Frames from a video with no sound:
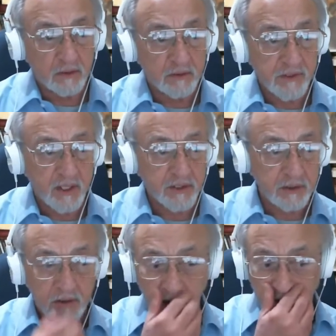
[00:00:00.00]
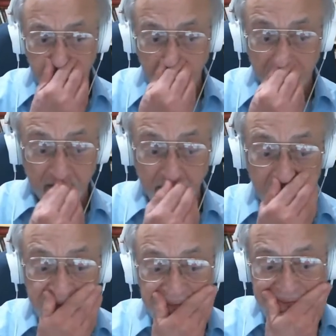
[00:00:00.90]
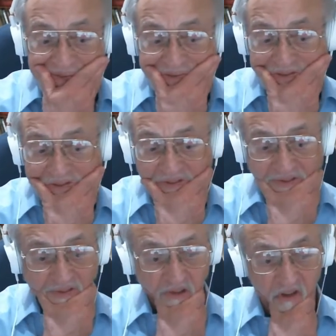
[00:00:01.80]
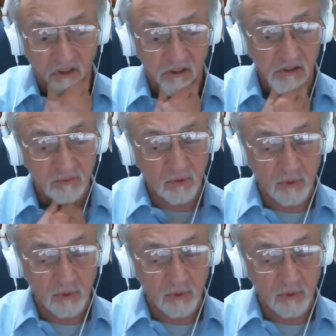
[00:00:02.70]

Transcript: there's actually a, um, a very interesting uh,